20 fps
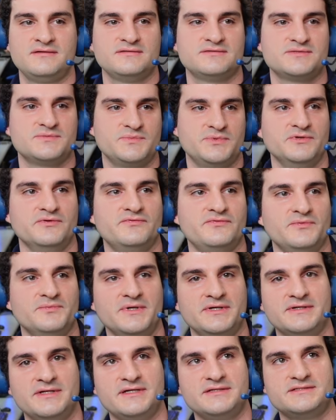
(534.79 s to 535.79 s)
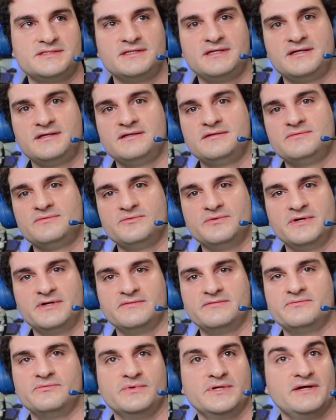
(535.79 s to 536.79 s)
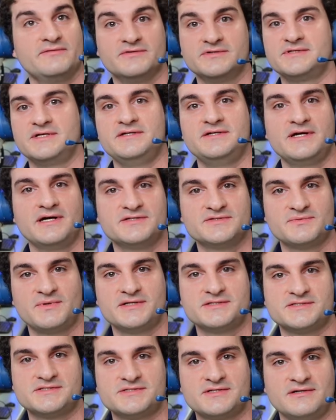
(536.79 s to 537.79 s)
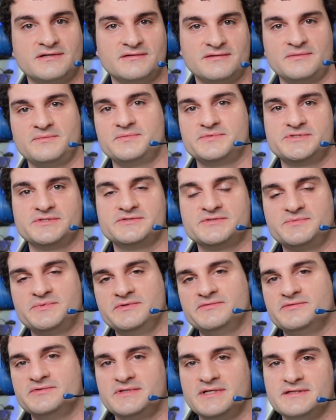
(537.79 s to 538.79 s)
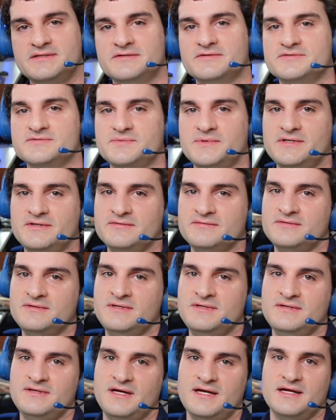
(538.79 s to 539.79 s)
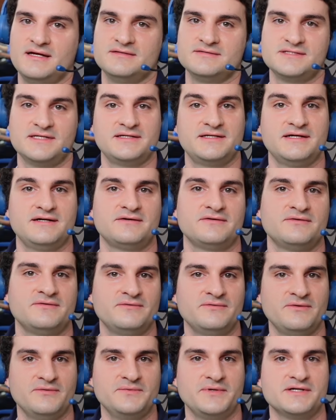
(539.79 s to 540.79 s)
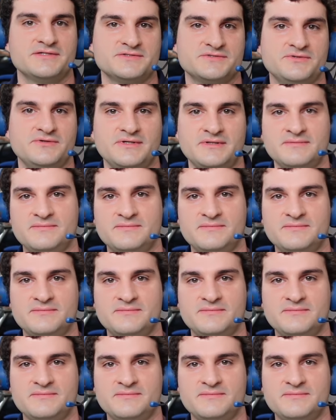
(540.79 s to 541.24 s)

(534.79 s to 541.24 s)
It's a beautiful Monday today, wherever, whatever day you guys watch this on. I'm sure it's a beautiful day there as well. And take care. Hope you guys enjoyed.